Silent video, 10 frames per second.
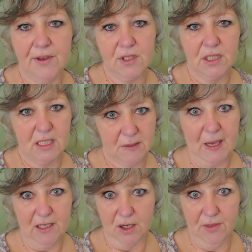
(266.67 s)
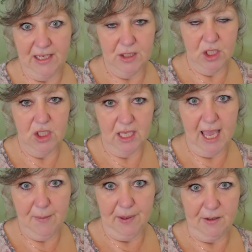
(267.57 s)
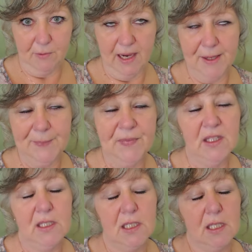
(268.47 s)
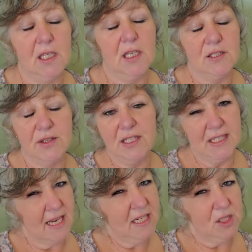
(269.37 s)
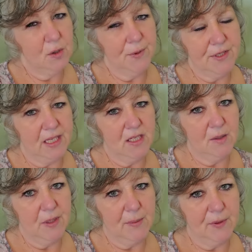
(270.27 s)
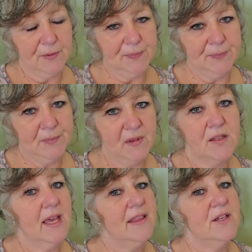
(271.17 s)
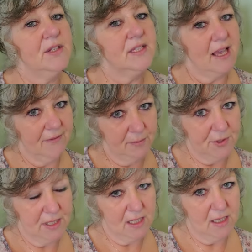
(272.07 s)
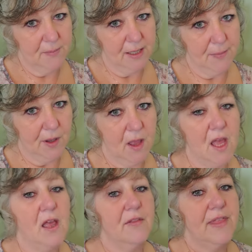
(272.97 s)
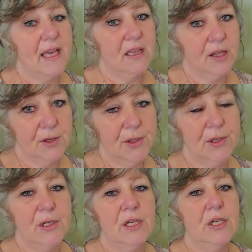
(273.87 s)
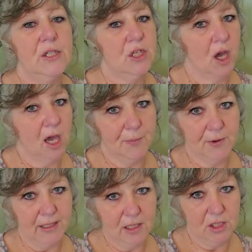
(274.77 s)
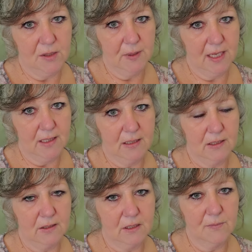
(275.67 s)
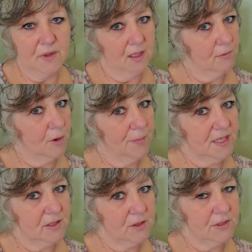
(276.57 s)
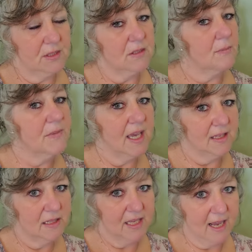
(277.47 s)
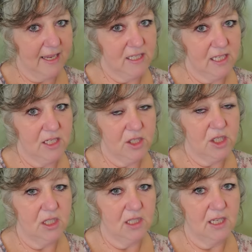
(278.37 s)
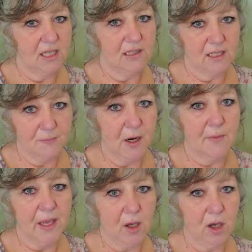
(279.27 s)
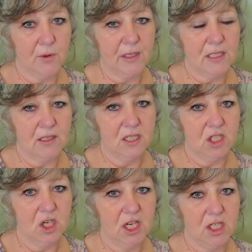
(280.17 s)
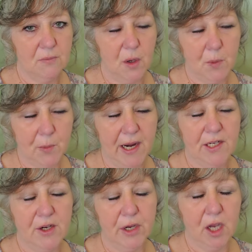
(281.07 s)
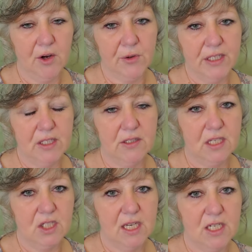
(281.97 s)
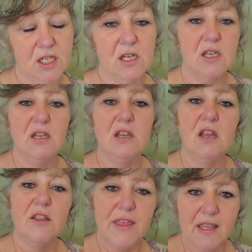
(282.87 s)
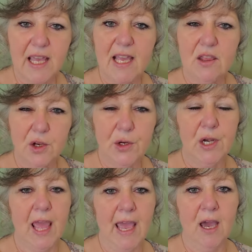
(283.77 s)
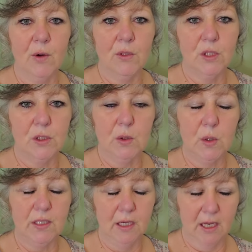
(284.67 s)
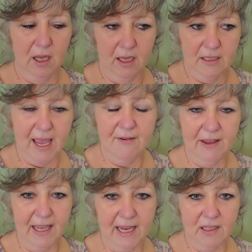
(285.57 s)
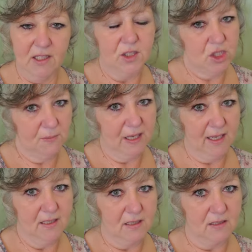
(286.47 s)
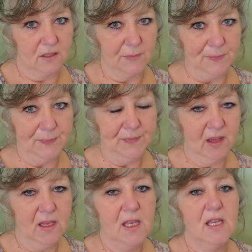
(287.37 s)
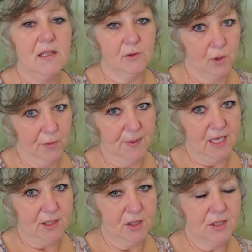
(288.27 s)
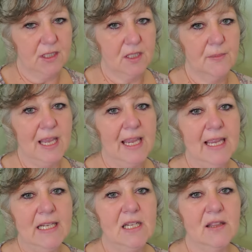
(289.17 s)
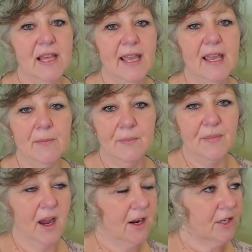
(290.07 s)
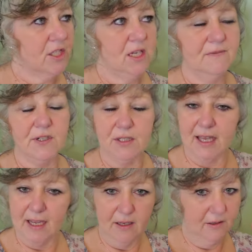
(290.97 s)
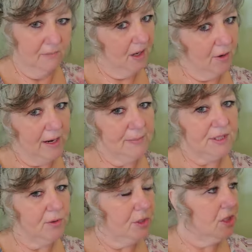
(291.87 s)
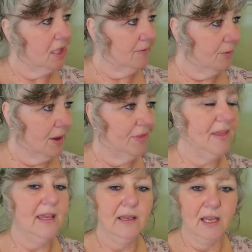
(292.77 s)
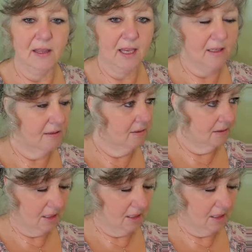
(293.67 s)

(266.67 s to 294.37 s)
just expecting things to just happen, right? So there's 92% of the people. Then there's 7% of the people that learn to operate the GPS system, the growth potential system that I teach and is part of my conquering skills education, my proprietary conquering skills education, that they learn how to navigate this GPS system, the growth potential system, and they are achievers. They are able to achieve one thing and then,